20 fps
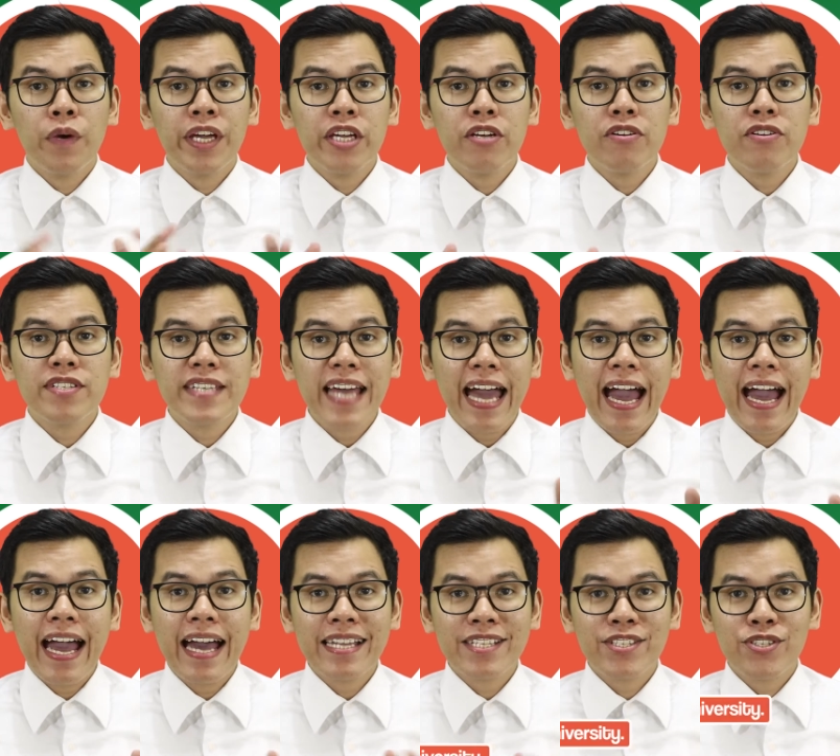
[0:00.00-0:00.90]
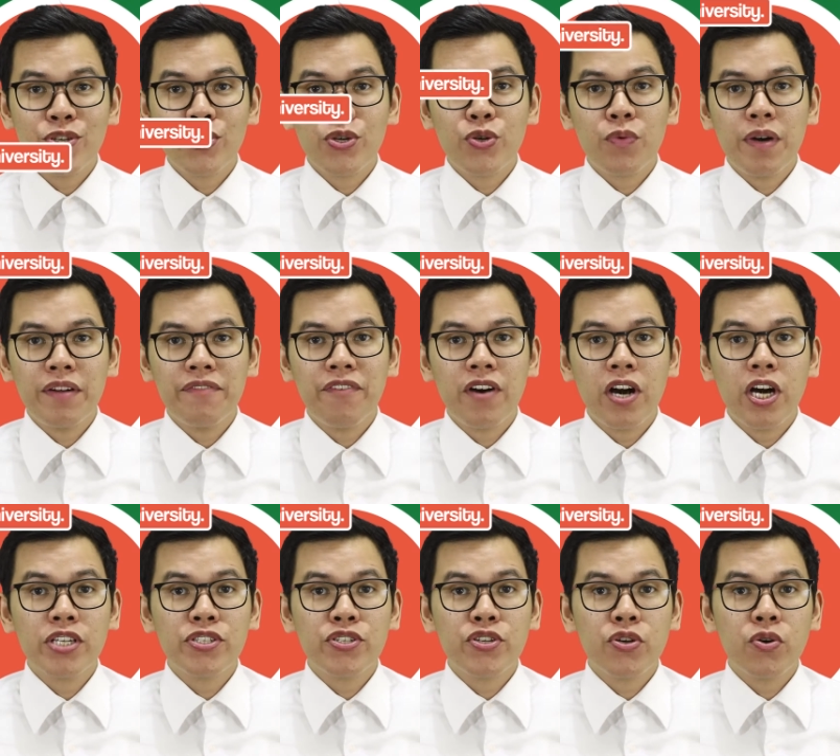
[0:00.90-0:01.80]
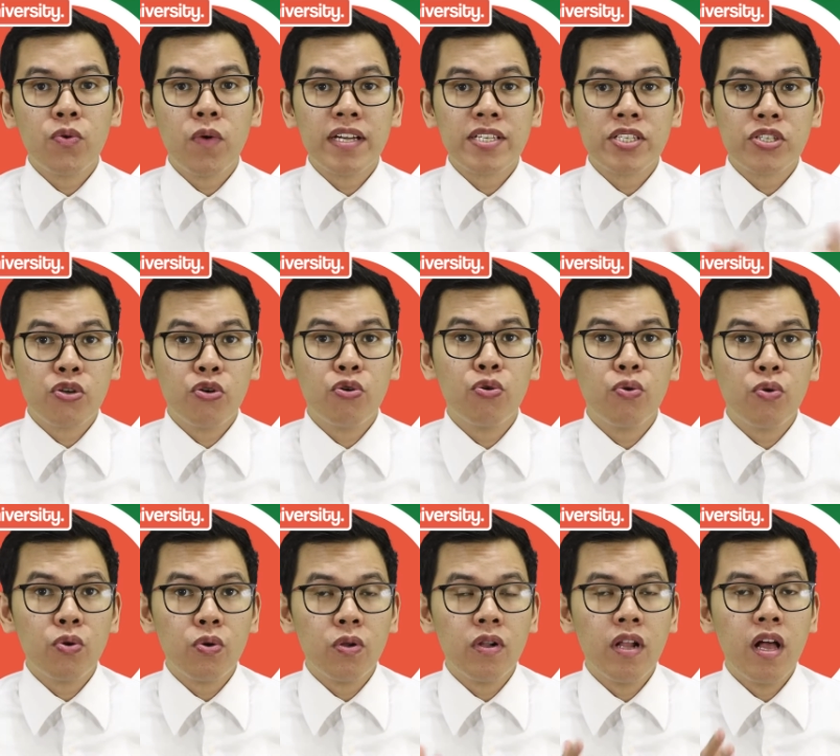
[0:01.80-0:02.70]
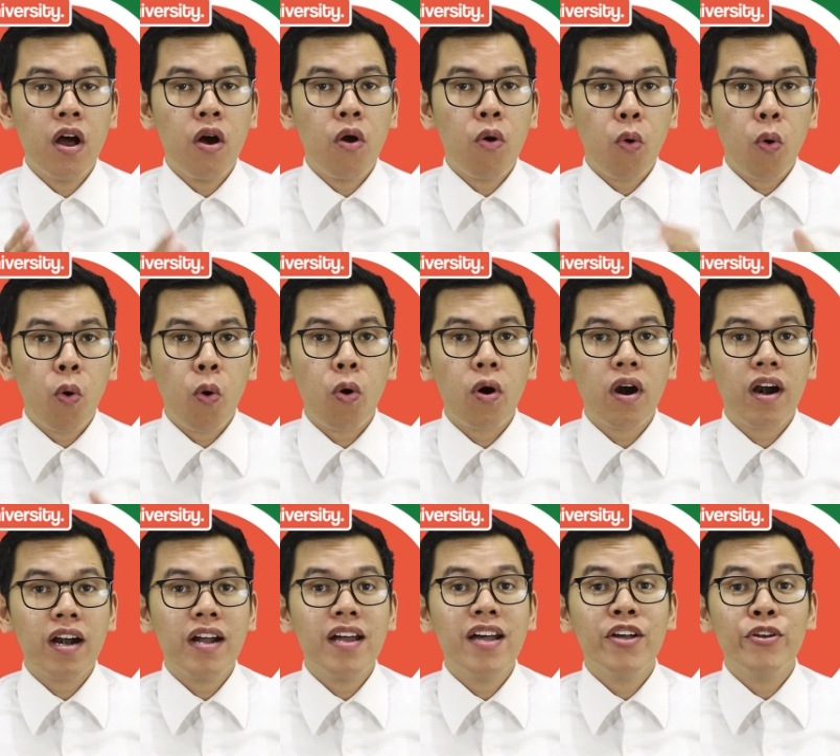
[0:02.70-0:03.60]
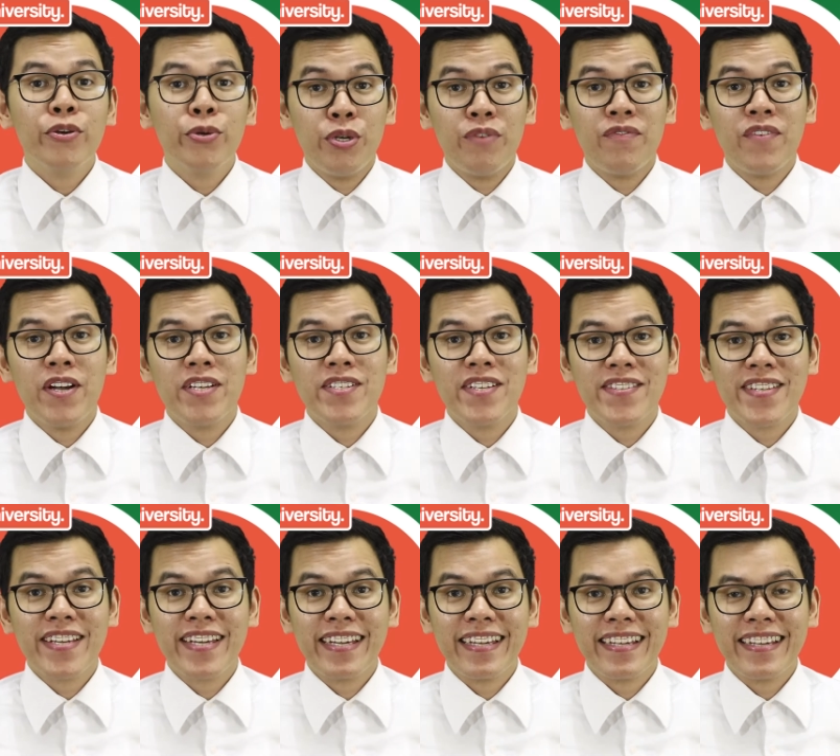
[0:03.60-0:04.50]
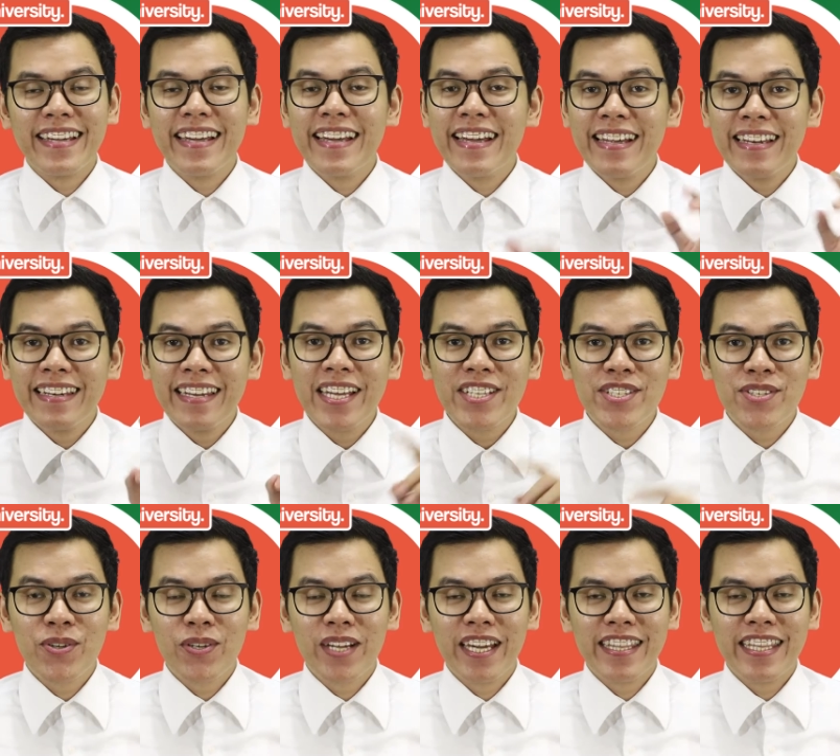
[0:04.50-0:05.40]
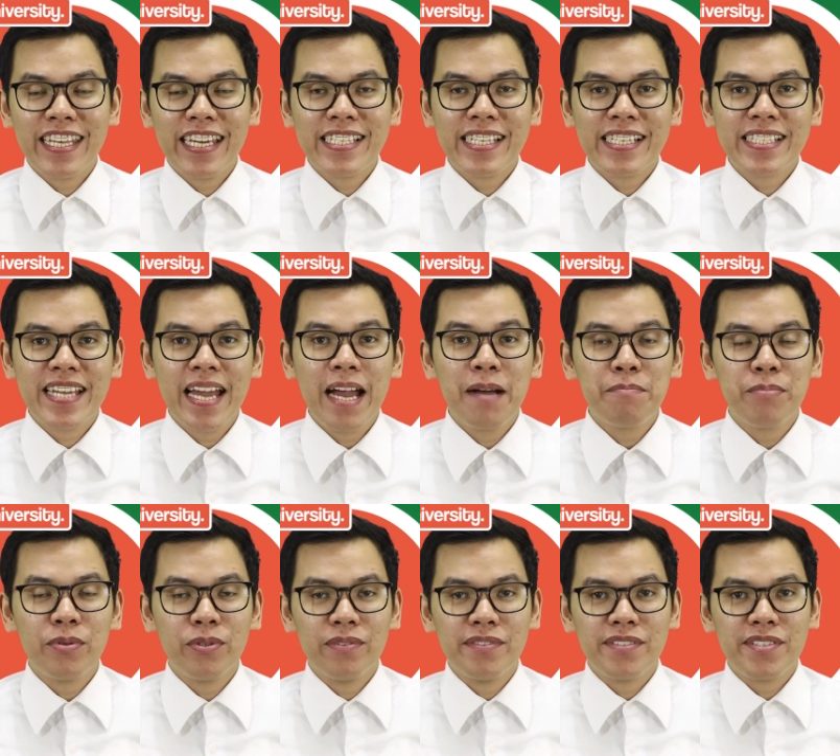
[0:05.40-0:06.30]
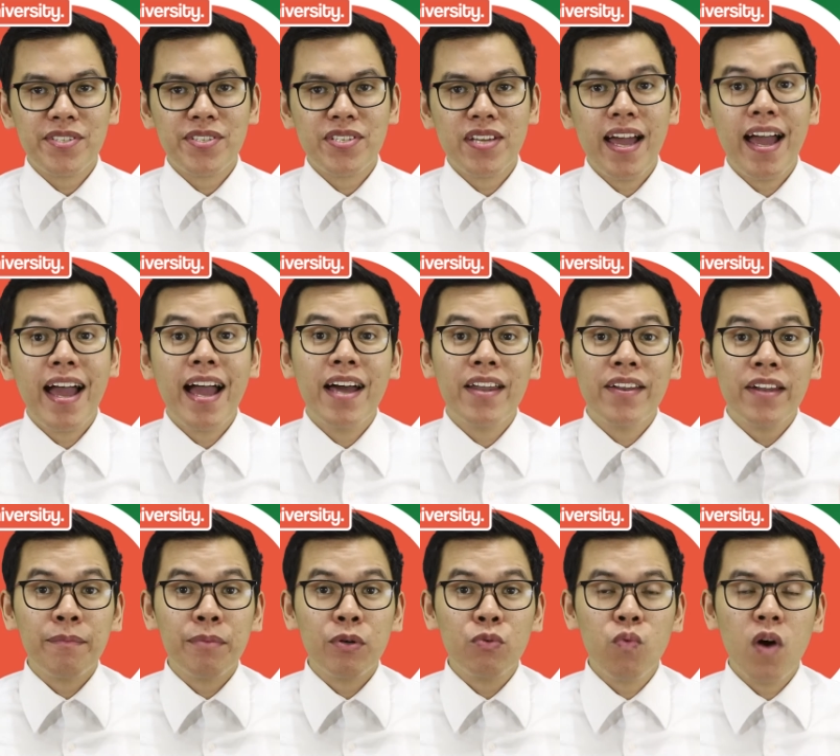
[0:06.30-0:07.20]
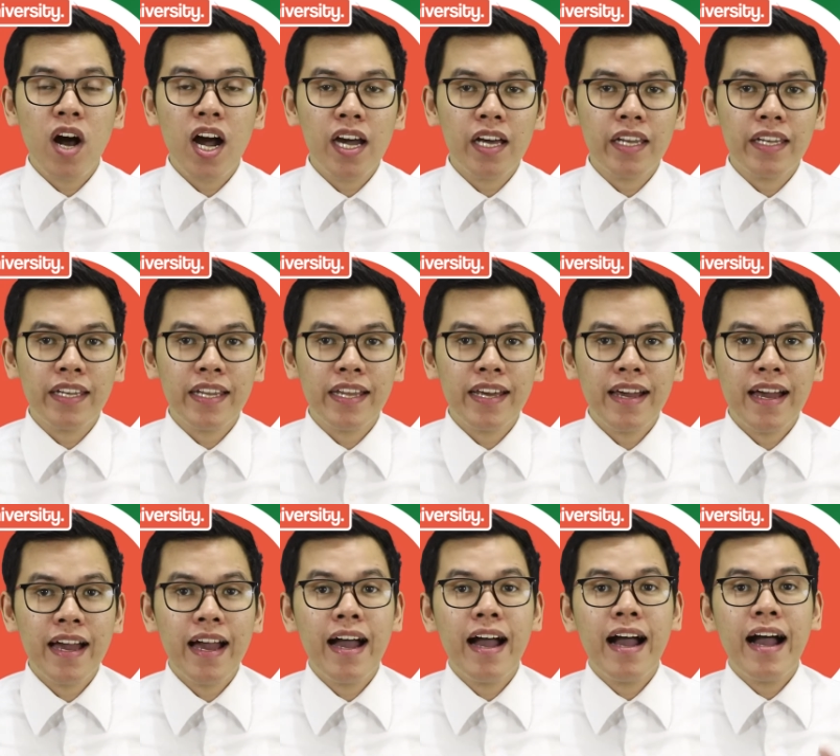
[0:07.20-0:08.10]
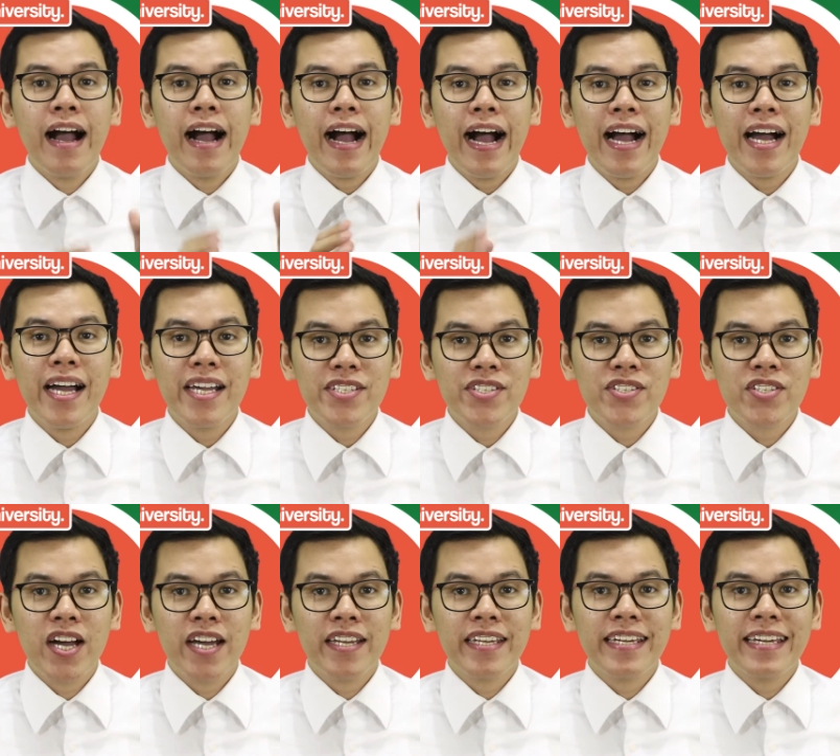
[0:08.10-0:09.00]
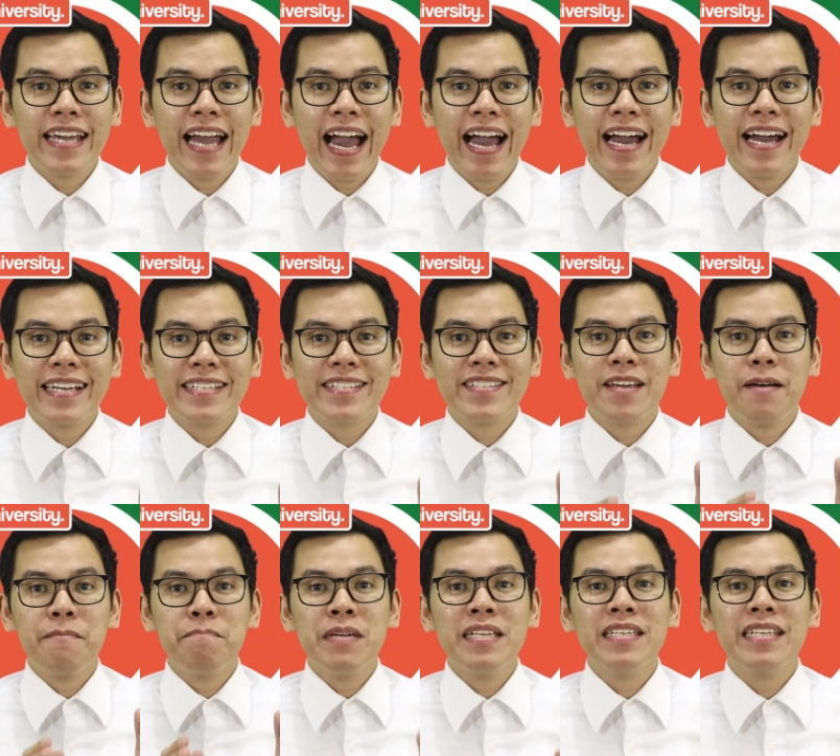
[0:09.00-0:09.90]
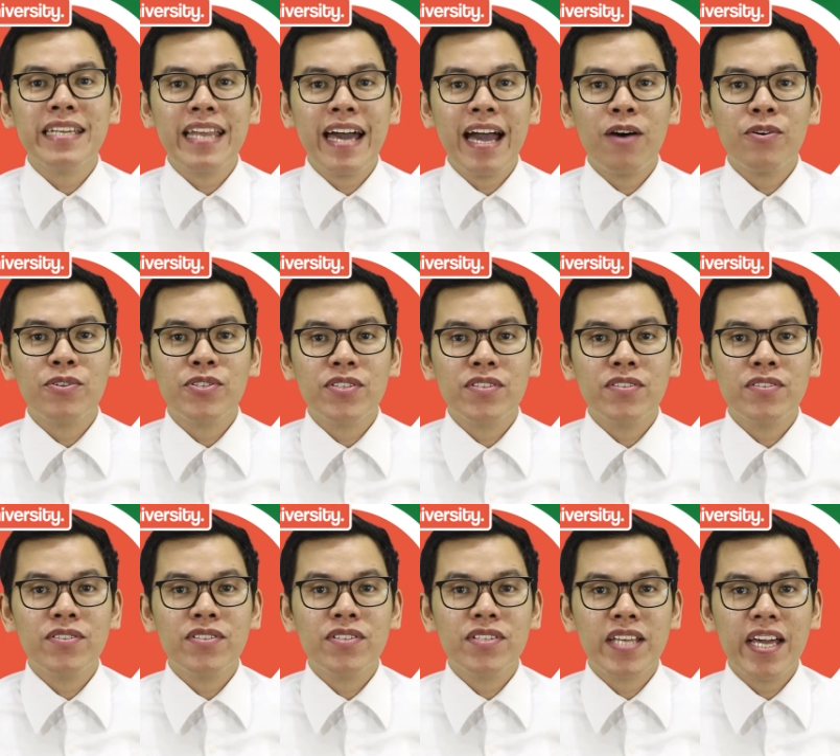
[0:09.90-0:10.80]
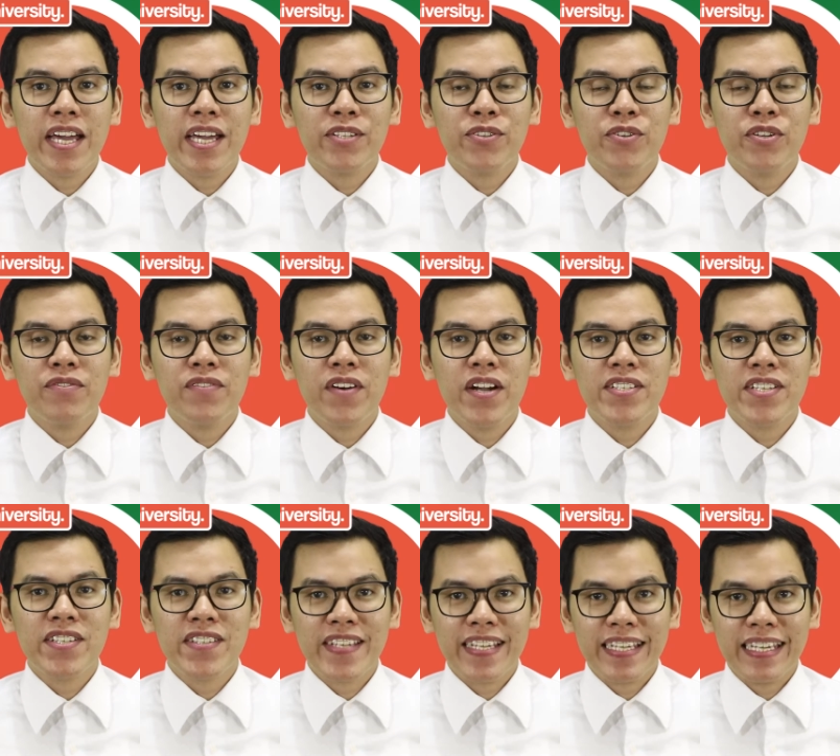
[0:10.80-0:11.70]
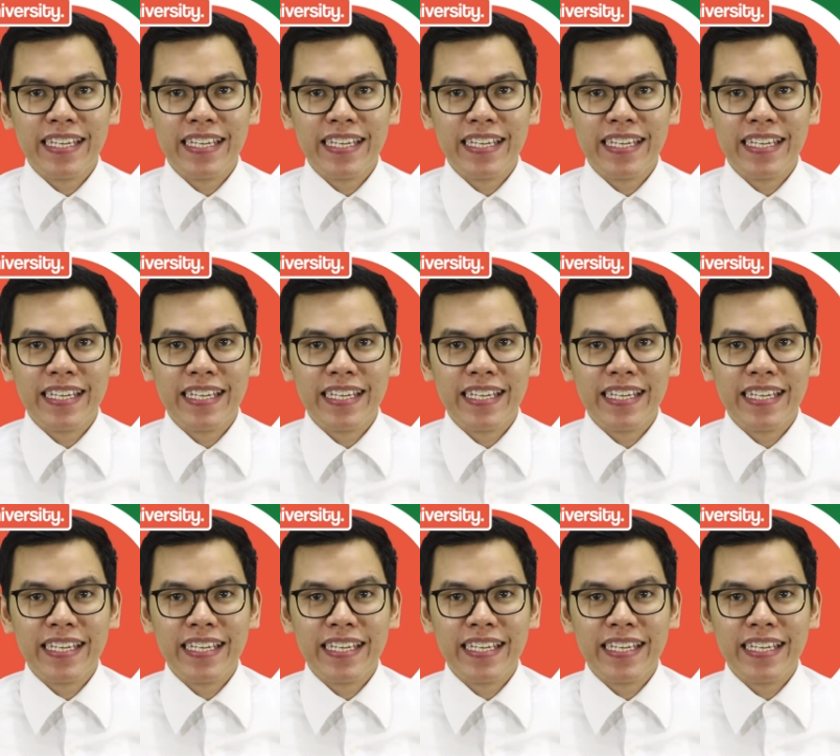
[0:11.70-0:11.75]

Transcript: use at to refer to a school or university. Let's look at these examples. Number one, I study at Mindanao State University.